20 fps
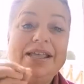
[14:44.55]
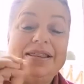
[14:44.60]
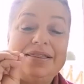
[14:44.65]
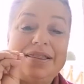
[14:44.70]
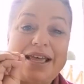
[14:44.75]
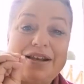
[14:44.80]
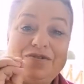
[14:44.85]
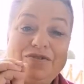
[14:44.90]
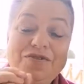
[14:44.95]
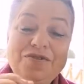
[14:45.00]

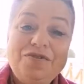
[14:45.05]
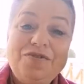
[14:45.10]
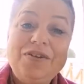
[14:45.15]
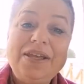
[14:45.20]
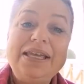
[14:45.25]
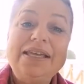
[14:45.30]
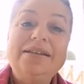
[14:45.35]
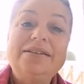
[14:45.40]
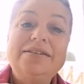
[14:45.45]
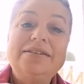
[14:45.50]
that
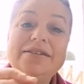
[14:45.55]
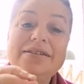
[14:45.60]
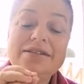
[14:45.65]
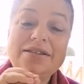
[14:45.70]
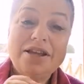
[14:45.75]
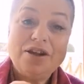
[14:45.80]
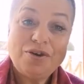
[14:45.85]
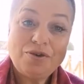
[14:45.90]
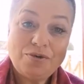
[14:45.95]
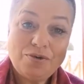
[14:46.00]

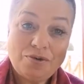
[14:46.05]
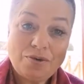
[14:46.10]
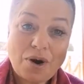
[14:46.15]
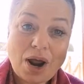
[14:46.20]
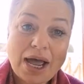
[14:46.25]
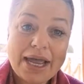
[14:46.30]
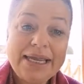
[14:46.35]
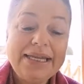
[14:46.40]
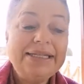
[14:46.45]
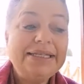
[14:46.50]
feels
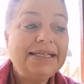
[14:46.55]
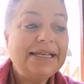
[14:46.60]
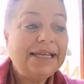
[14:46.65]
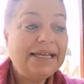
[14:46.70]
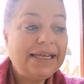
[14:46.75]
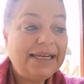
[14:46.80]
right,